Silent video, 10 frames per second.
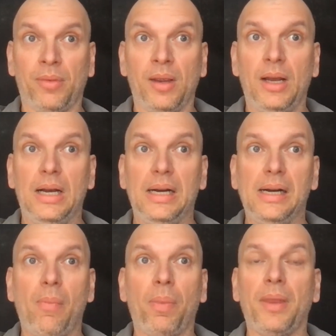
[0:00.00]

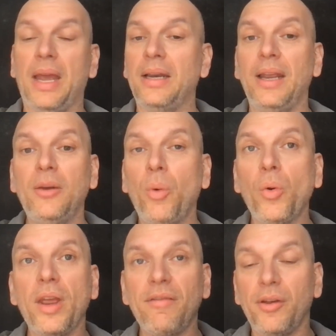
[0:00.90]
And it will
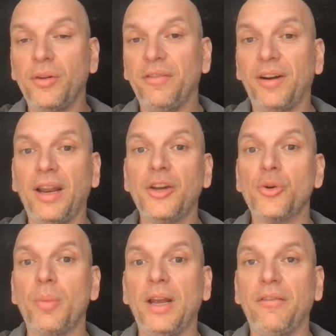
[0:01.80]
give you the
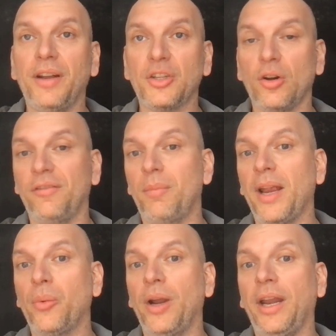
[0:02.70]
financial benefits of
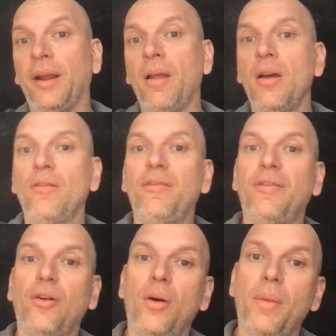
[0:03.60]
migrating
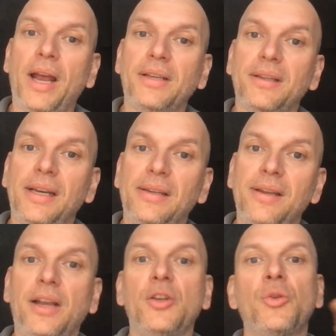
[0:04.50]
from
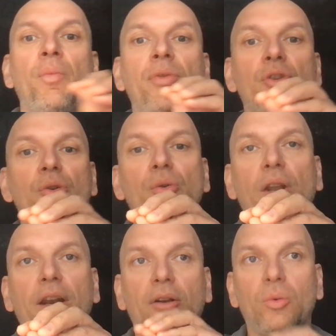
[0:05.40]
x86 to
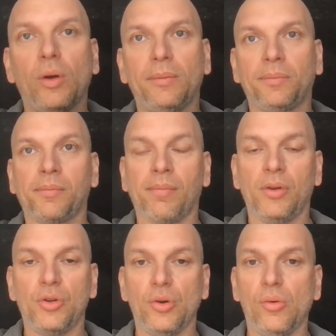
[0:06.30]
LinuxONE.
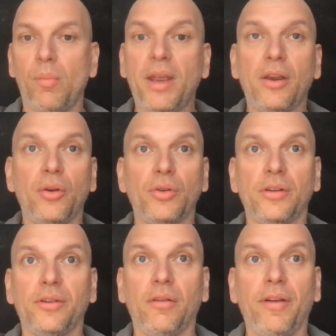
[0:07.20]
So make
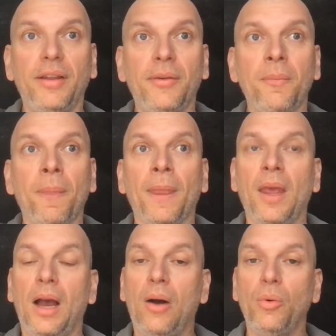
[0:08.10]
usage of it.
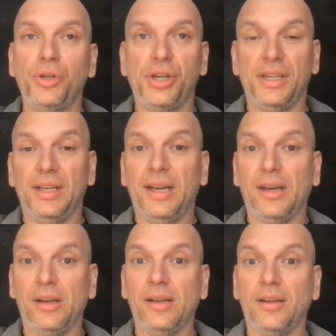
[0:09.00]
I will share the link
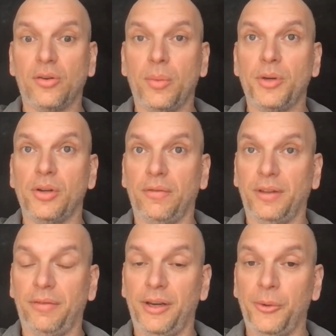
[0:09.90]
in the description of
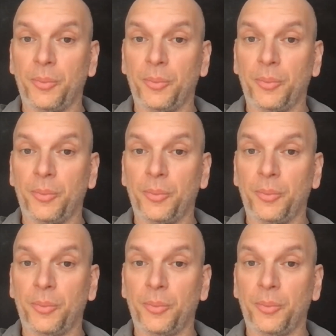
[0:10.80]
the video.